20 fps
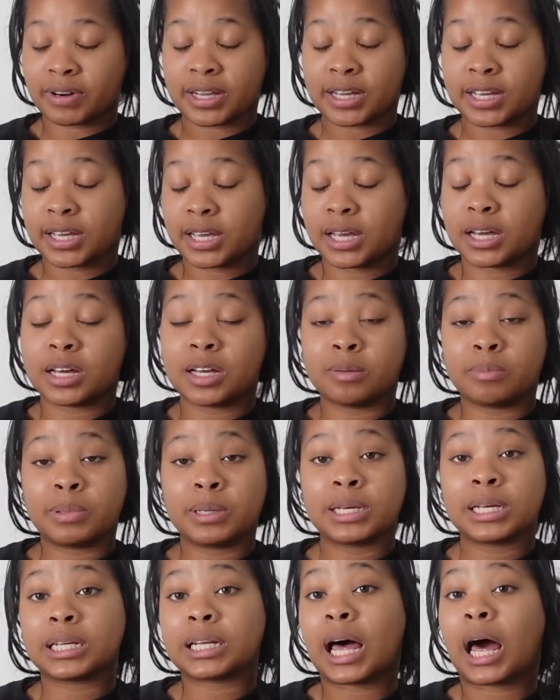It could
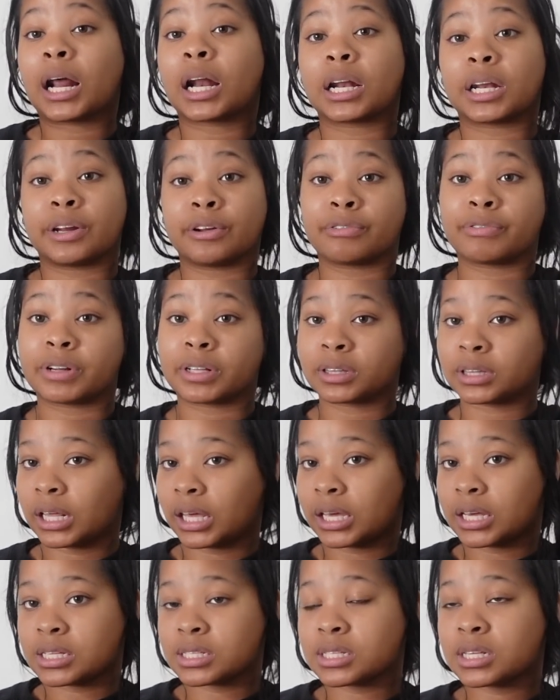be a lot of different
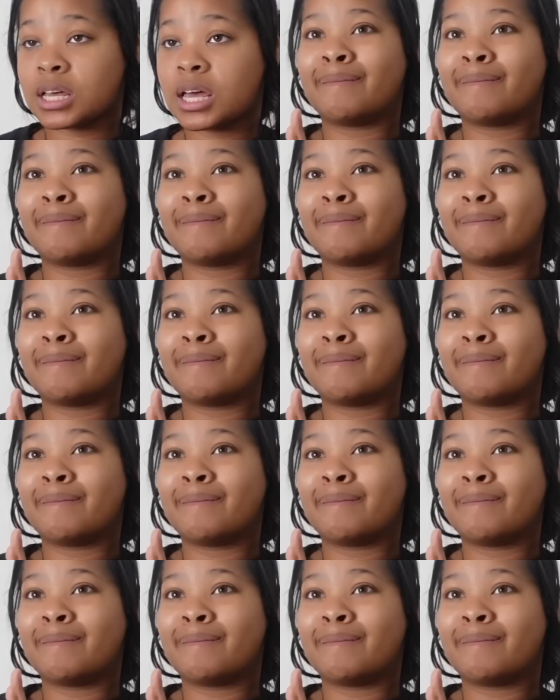things.